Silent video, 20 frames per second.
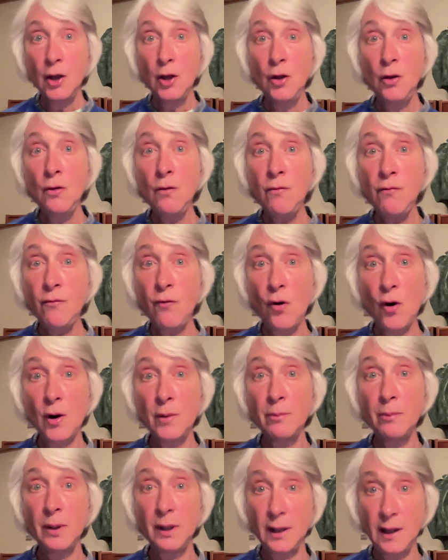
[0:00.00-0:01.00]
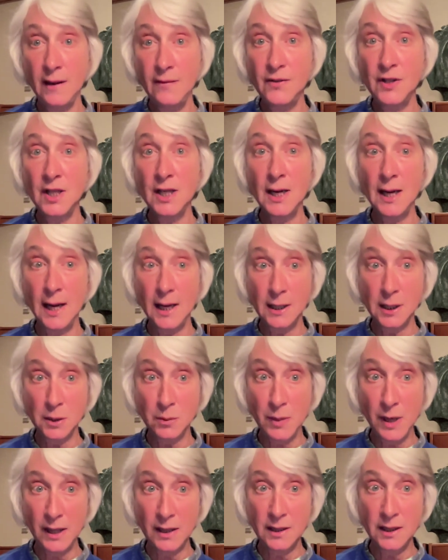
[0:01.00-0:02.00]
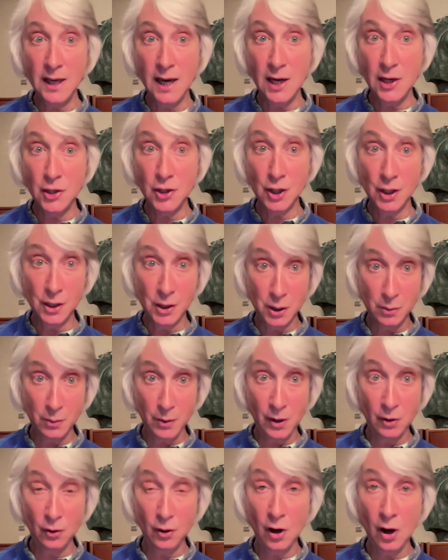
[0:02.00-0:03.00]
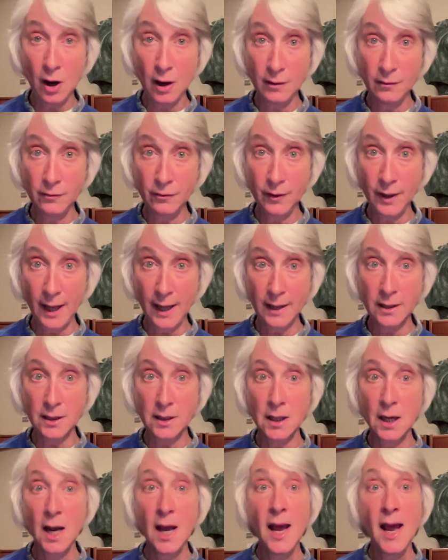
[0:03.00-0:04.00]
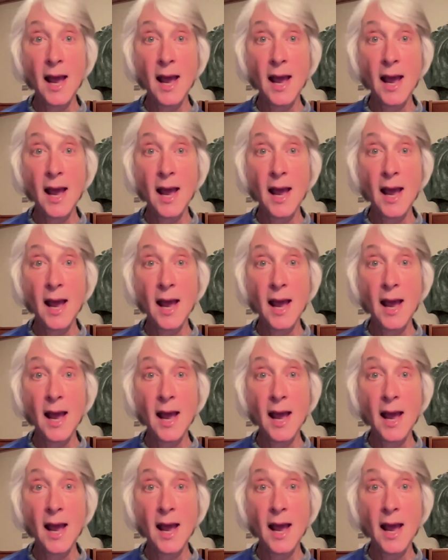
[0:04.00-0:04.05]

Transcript: you form beliefs and expectations about conflict